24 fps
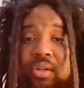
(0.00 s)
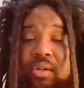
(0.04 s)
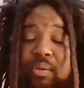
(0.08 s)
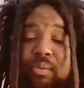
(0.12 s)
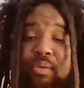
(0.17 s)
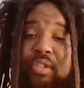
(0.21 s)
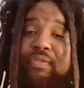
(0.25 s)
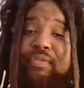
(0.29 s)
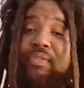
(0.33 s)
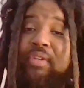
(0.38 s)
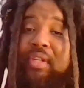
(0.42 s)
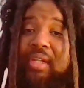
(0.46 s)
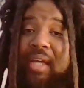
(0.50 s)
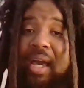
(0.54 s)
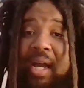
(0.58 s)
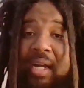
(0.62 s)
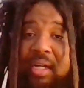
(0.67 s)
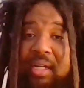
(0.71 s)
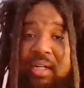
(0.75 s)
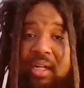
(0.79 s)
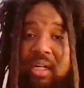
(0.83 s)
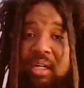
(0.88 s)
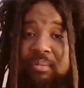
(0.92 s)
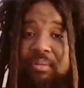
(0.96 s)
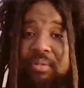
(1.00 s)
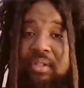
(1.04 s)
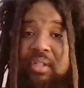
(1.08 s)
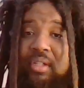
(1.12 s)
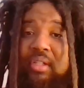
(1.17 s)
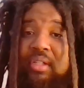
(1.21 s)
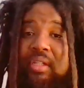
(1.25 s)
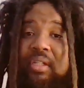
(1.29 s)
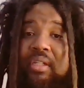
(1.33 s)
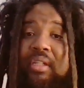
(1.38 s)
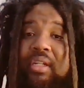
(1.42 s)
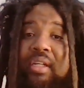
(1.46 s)
which for Jacob
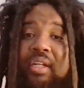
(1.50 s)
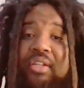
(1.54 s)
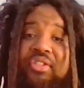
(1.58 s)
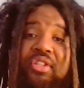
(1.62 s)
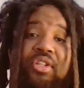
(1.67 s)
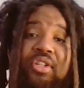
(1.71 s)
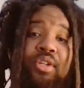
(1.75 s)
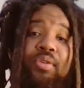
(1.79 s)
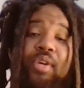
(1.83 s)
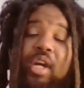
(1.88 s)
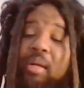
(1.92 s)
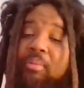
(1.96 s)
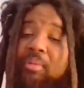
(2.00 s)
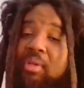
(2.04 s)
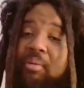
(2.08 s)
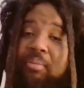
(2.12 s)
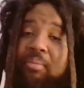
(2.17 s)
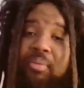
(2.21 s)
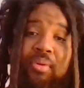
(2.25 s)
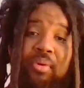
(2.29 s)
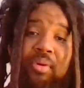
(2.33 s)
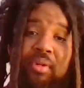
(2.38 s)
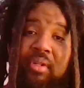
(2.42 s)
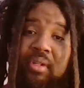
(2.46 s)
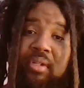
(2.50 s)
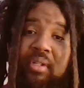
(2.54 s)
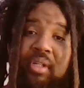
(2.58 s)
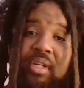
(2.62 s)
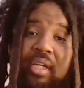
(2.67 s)
is incredibly important.